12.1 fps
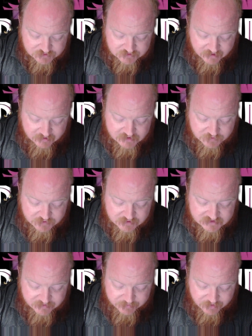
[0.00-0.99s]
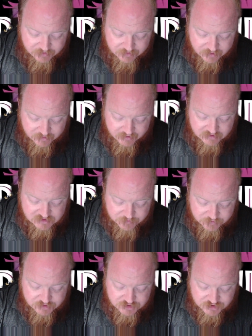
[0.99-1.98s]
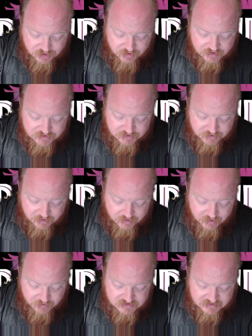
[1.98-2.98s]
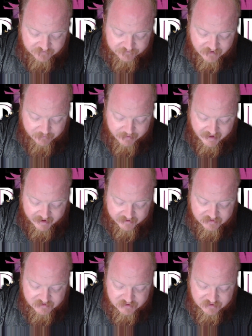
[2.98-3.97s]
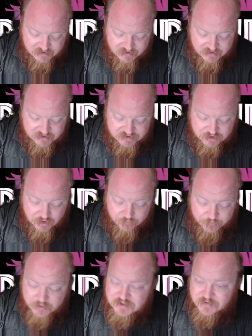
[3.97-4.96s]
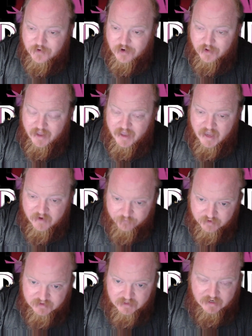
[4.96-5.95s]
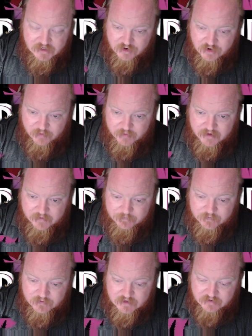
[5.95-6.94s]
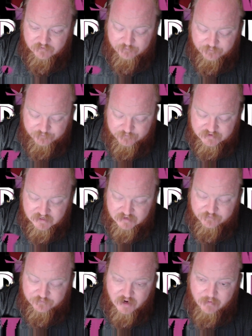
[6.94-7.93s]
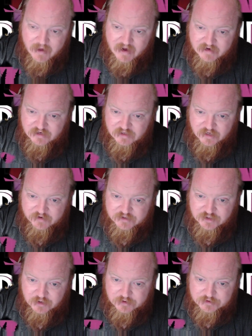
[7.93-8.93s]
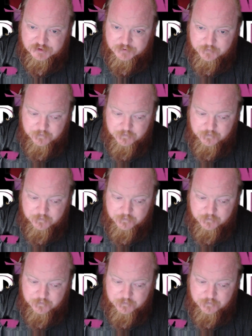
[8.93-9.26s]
Tyranids with this ability are eligible to charge in a turn in which they fell back. So, first of all, everything in your army can fall back and declare a charge.